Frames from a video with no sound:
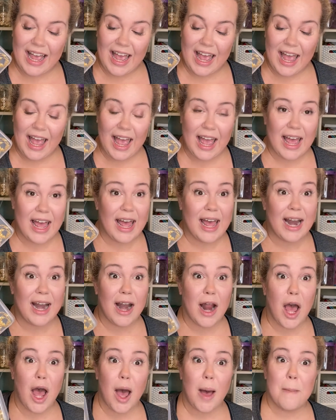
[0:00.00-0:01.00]

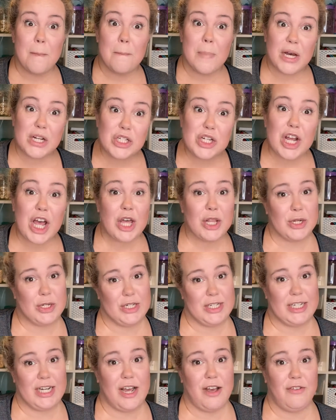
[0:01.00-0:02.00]
and a bunch of other
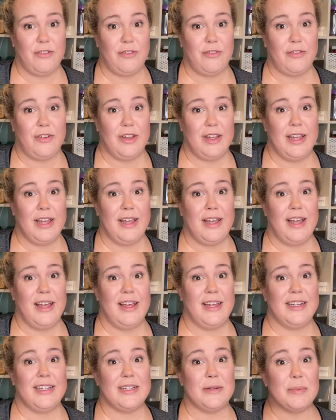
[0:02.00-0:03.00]
stuff
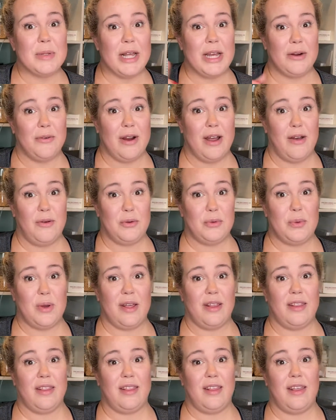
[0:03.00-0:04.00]
to play around
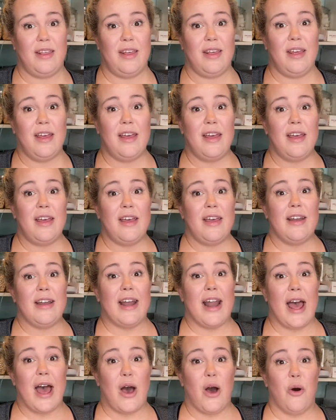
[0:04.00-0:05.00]
with.
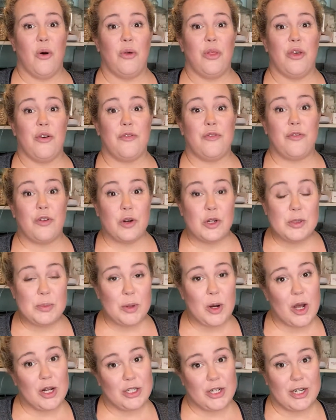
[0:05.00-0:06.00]
Now, the first
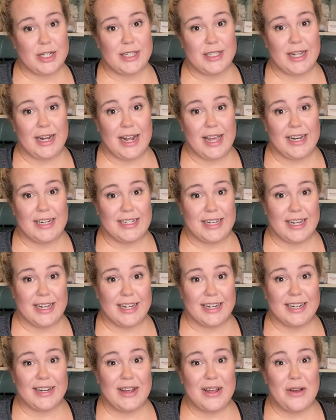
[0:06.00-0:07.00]
projects that I
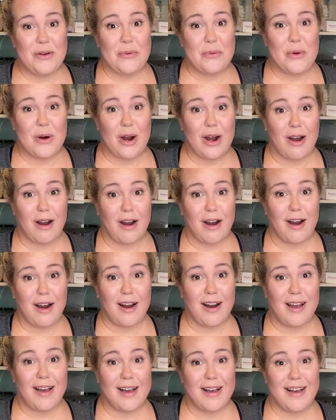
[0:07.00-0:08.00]
did were
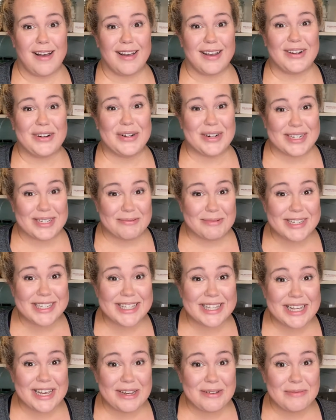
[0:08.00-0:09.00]
Christmas
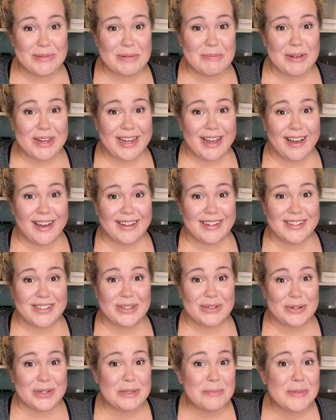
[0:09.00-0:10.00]
themed because
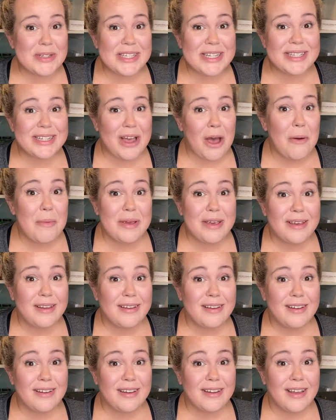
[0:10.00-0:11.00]
Christmas is coming.
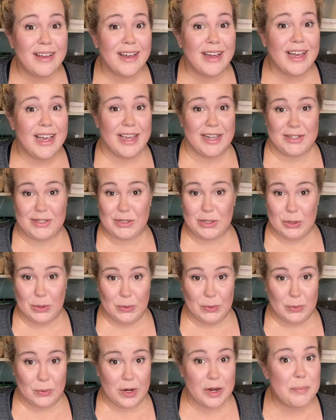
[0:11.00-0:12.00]
It's
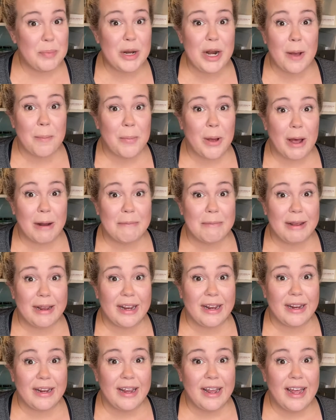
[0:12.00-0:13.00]
creeping up on
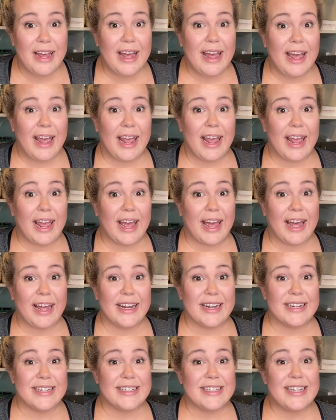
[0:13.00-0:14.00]
me,
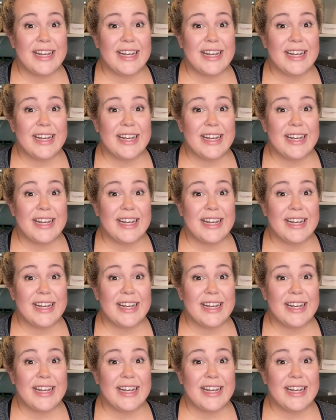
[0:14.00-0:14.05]
and